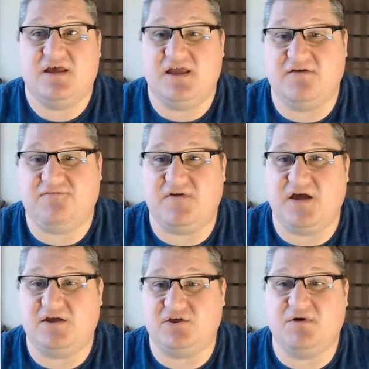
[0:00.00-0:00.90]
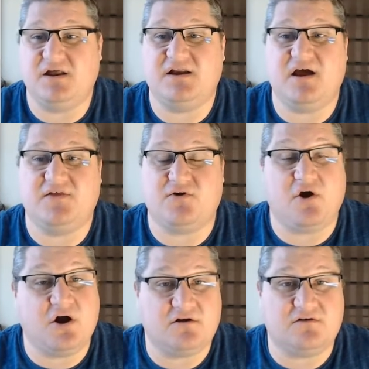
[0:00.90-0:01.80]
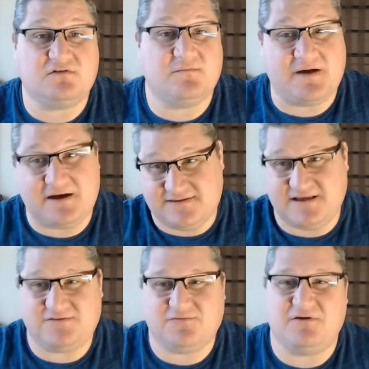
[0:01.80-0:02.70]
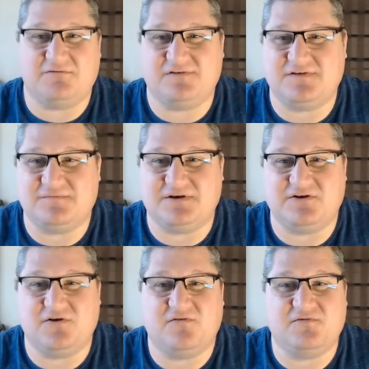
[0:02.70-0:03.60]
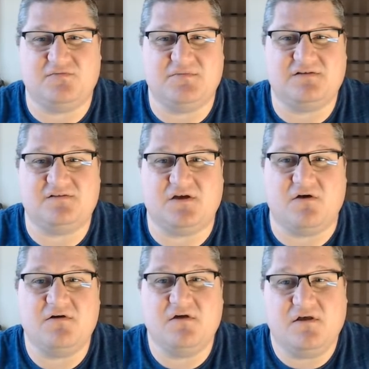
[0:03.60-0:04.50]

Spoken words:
If you want other articles about it, that's where I was attempting to go a few minutes ago.